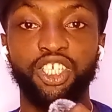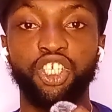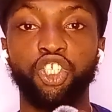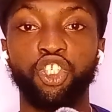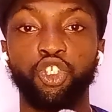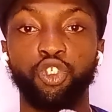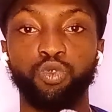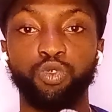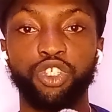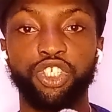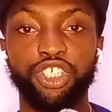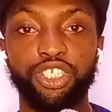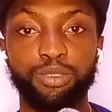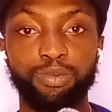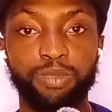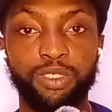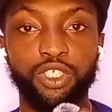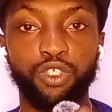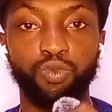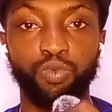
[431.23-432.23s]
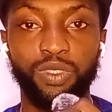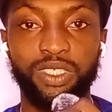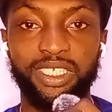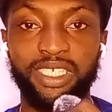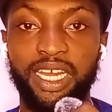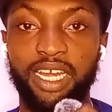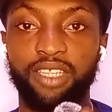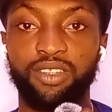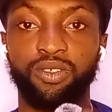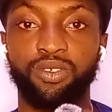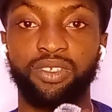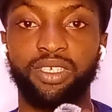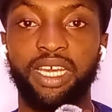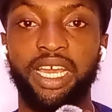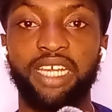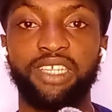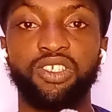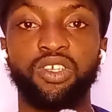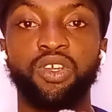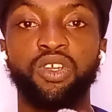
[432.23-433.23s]
you will ship it with carton,
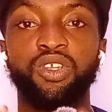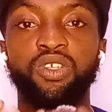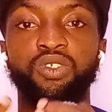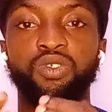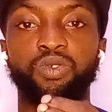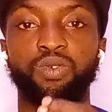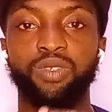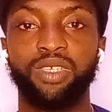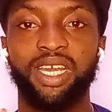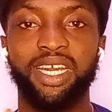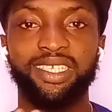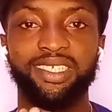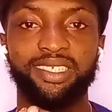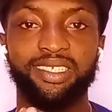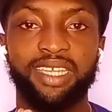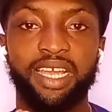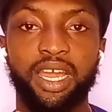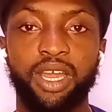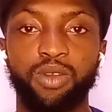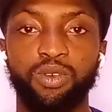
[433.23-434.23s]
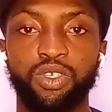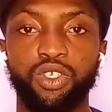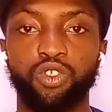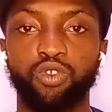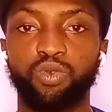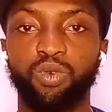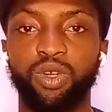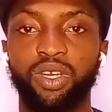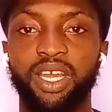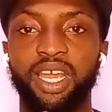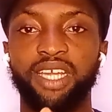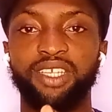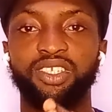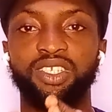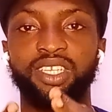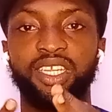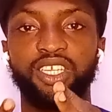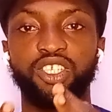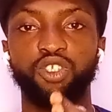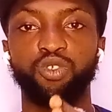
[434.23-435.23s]
guys. So that is how it works, guys.
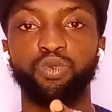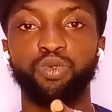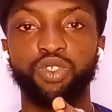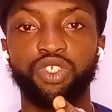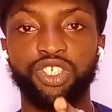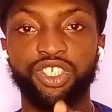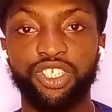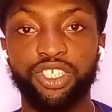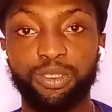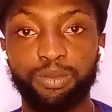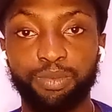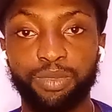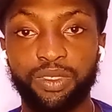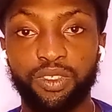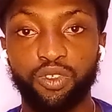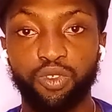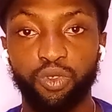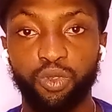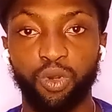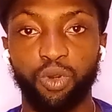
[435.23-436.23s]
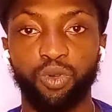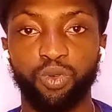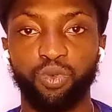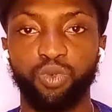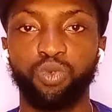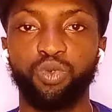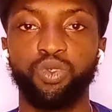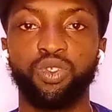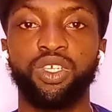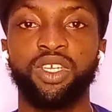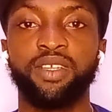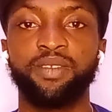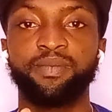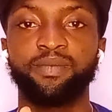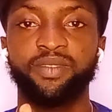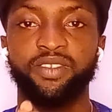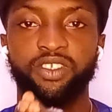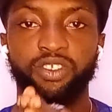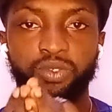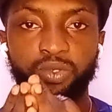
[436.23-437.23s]
Then you will ship your goods.
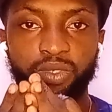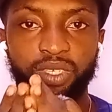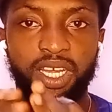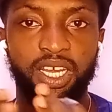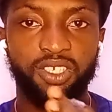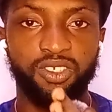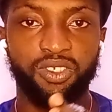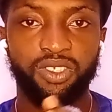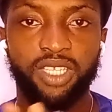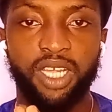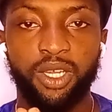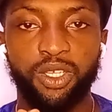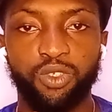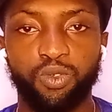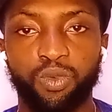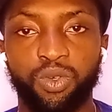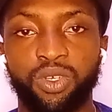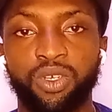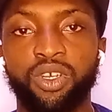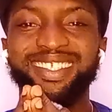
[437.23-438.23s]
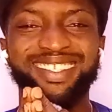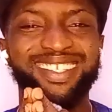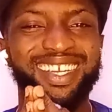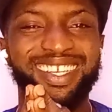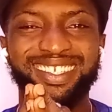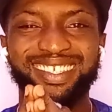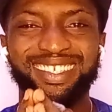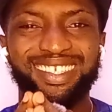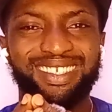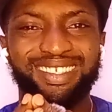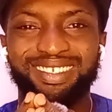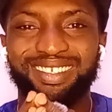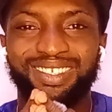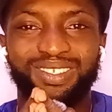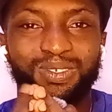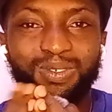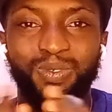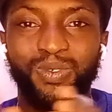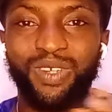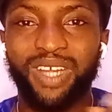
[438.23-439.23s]
So that's just how it works. Yes.
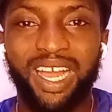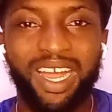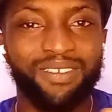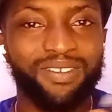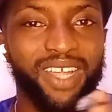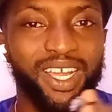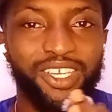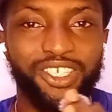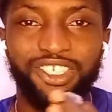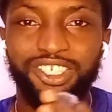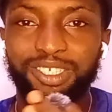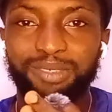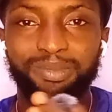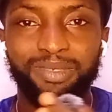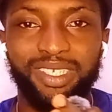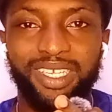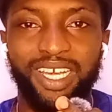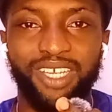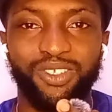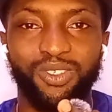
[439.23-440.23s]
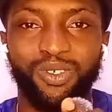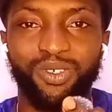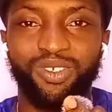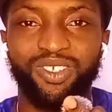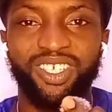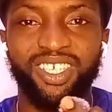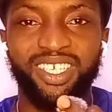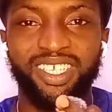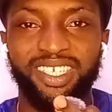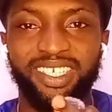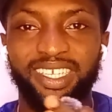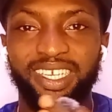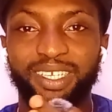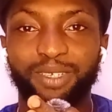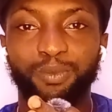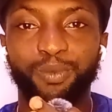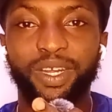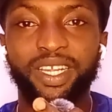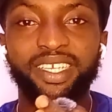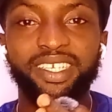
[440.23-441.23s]
So after you ship, that's all. Then
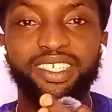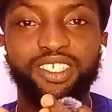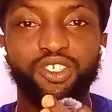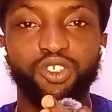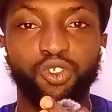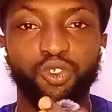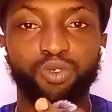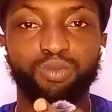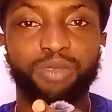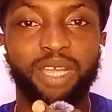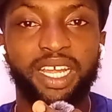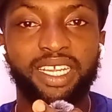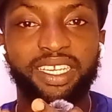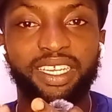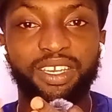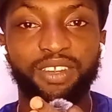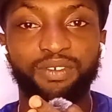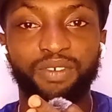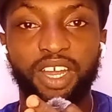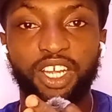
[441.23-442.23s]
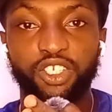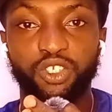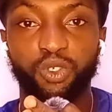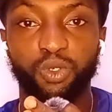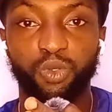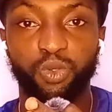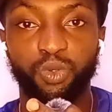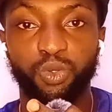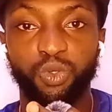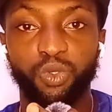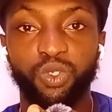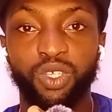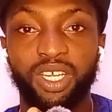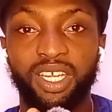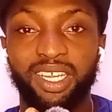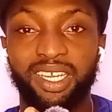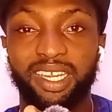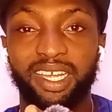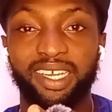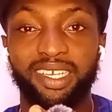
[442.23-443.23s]
when Jumia delivers your goods,
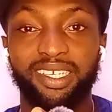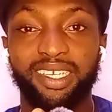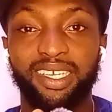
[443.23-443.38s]
like